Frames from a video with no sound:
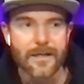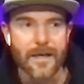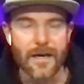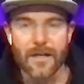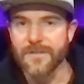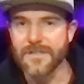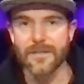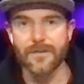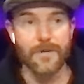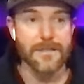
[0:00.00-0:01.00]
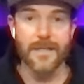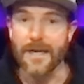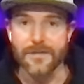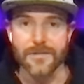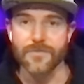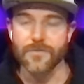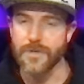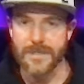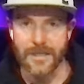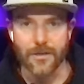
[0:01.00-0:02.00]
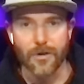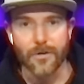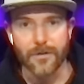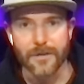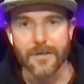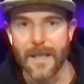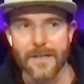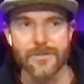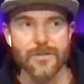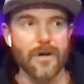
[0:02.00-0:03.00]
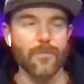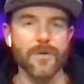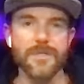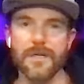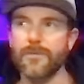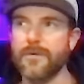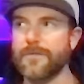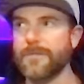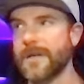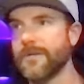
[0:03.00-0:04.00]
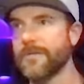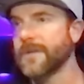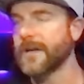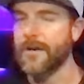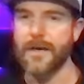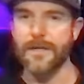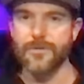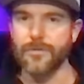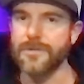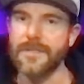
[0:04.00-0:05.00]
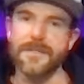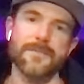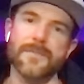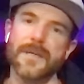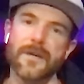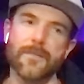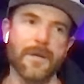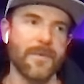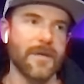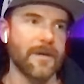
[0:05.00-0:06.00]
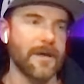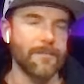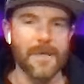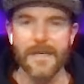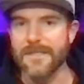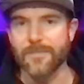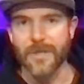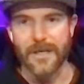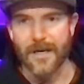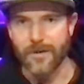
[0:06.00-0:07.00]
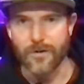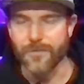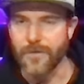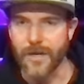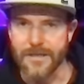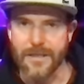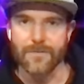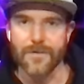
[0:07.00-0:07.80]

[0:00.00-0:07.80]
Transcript: And all of a sudden, the rest of the house is freezing cold and so I wish I would have been able to figure out a dual system here, maybe a, a mini split. I don't know if you guys have